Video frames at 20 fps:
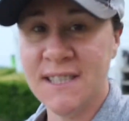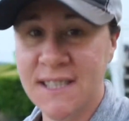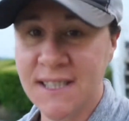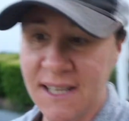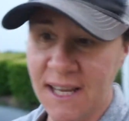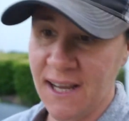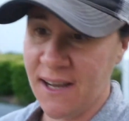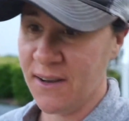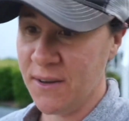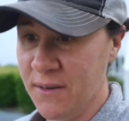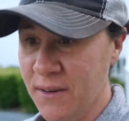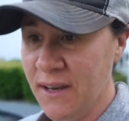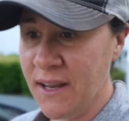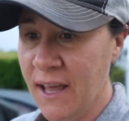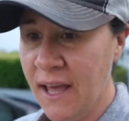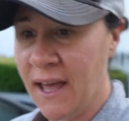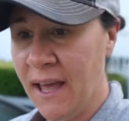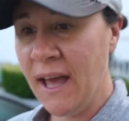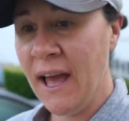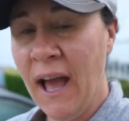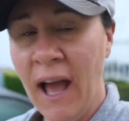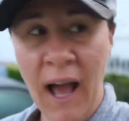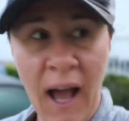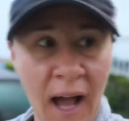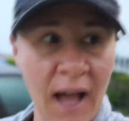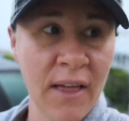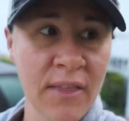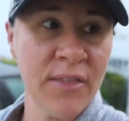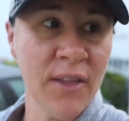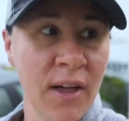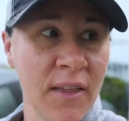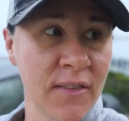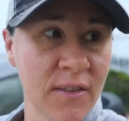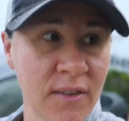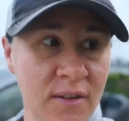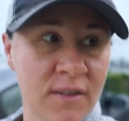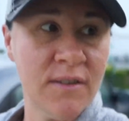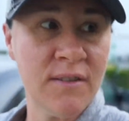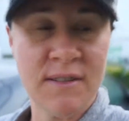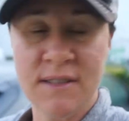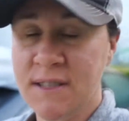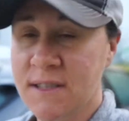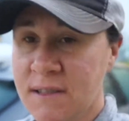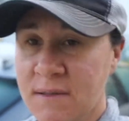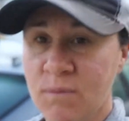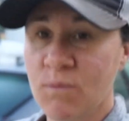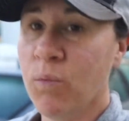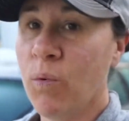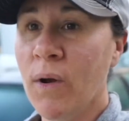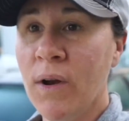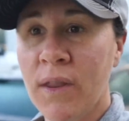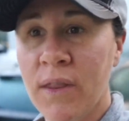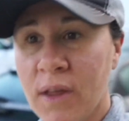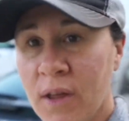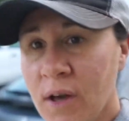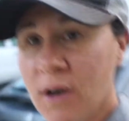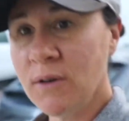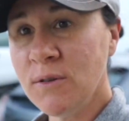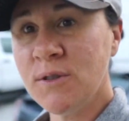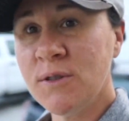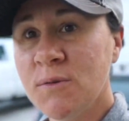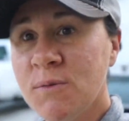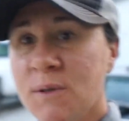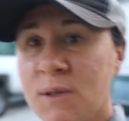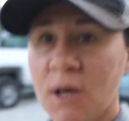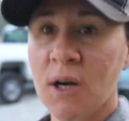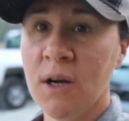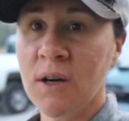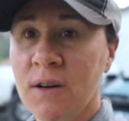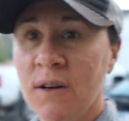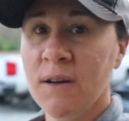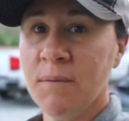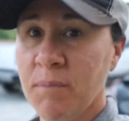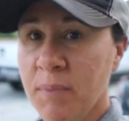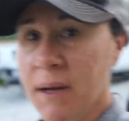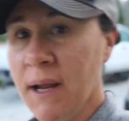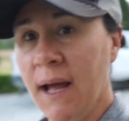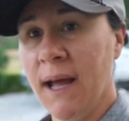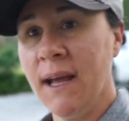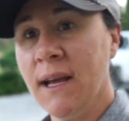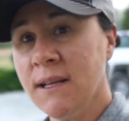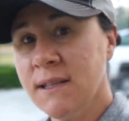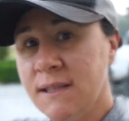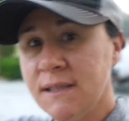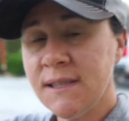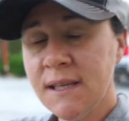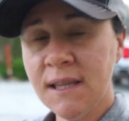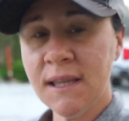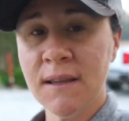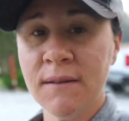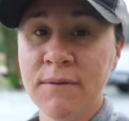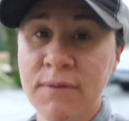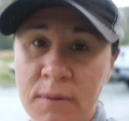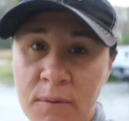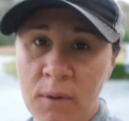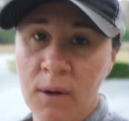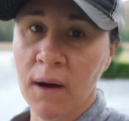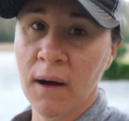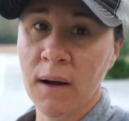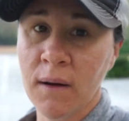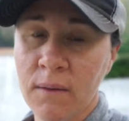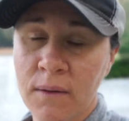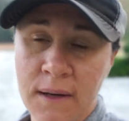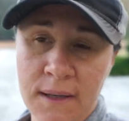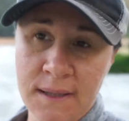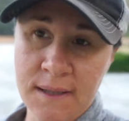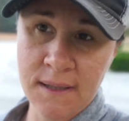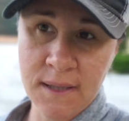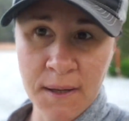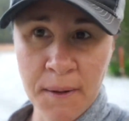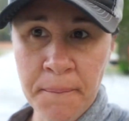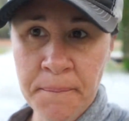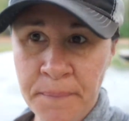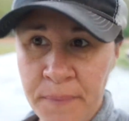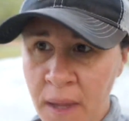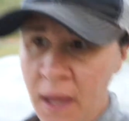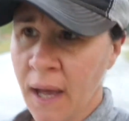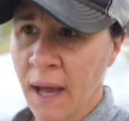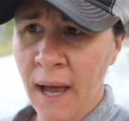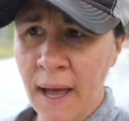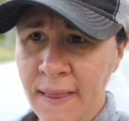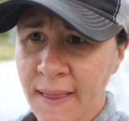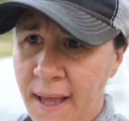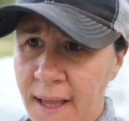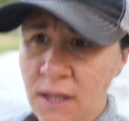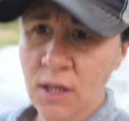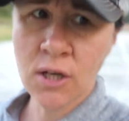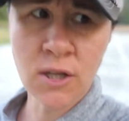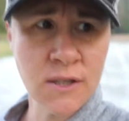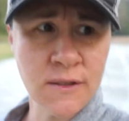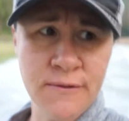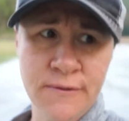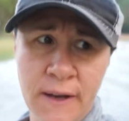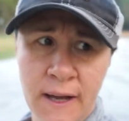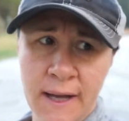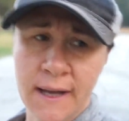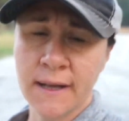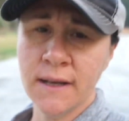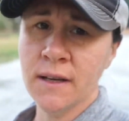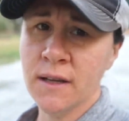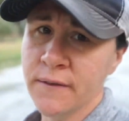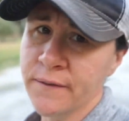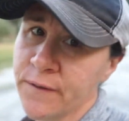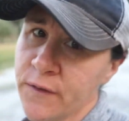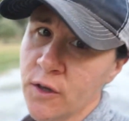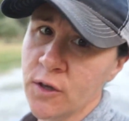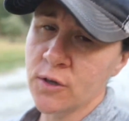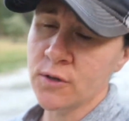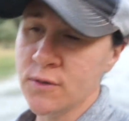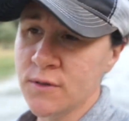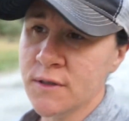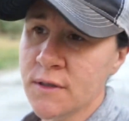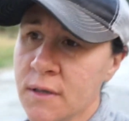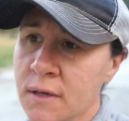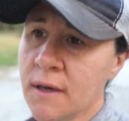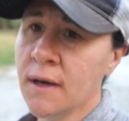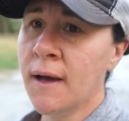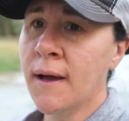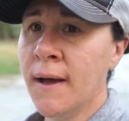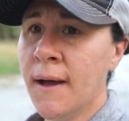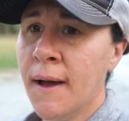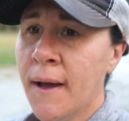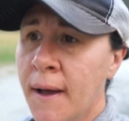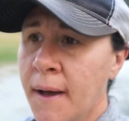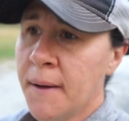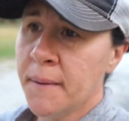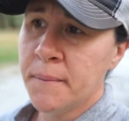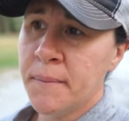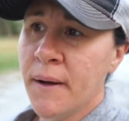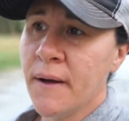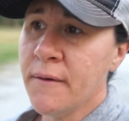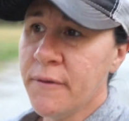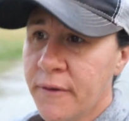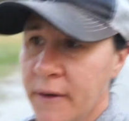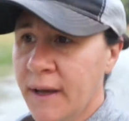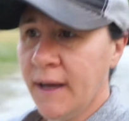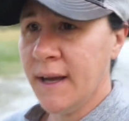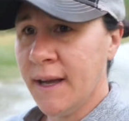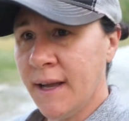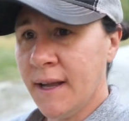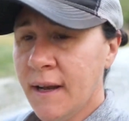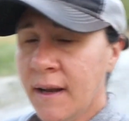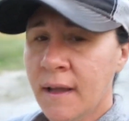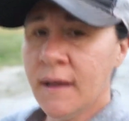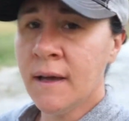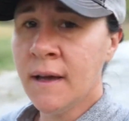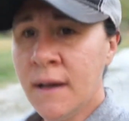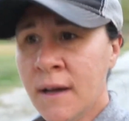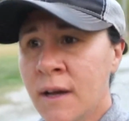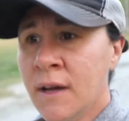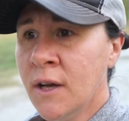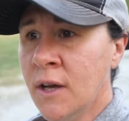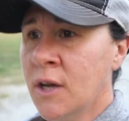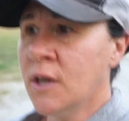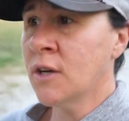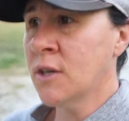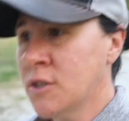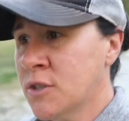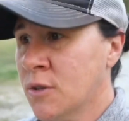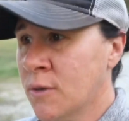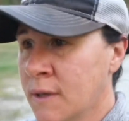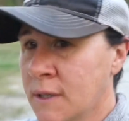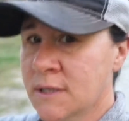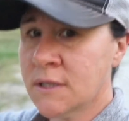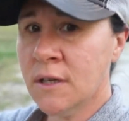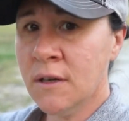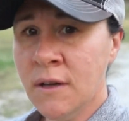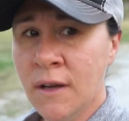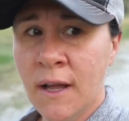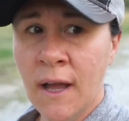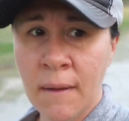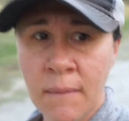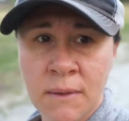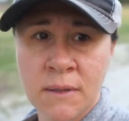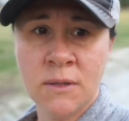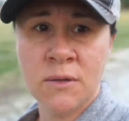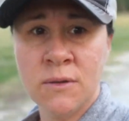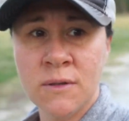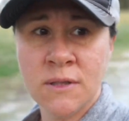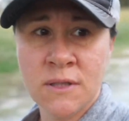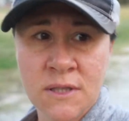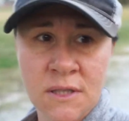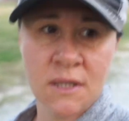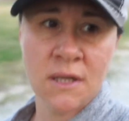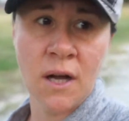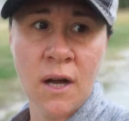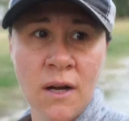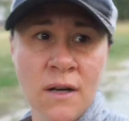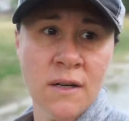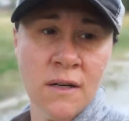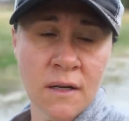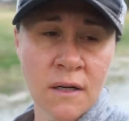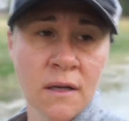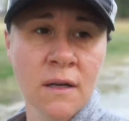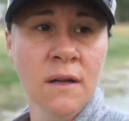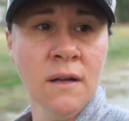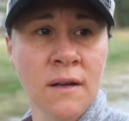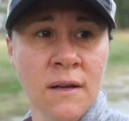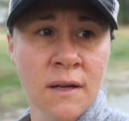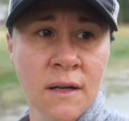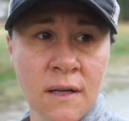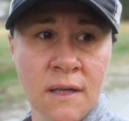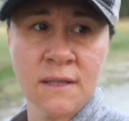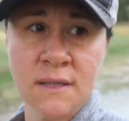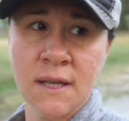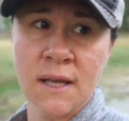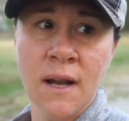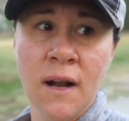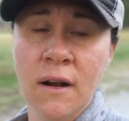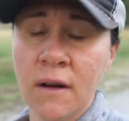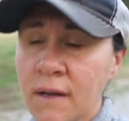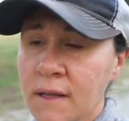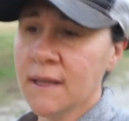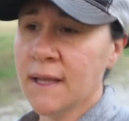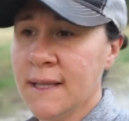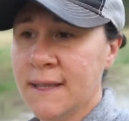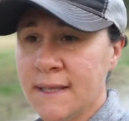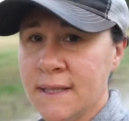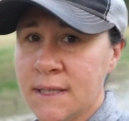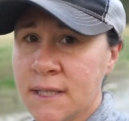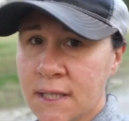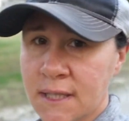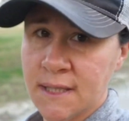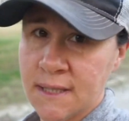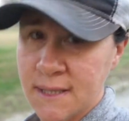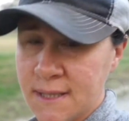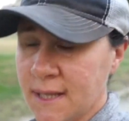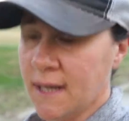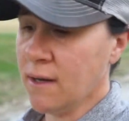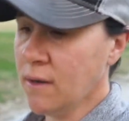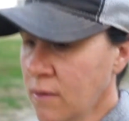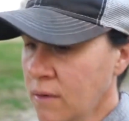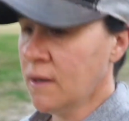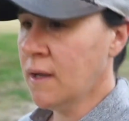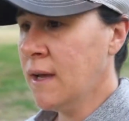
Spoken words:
sound. I thought that one of the goats was hurt, but I could see them from where I was, and they looked fine, confused, but fine. So I started coming towards the garden because I'd already let the chickens out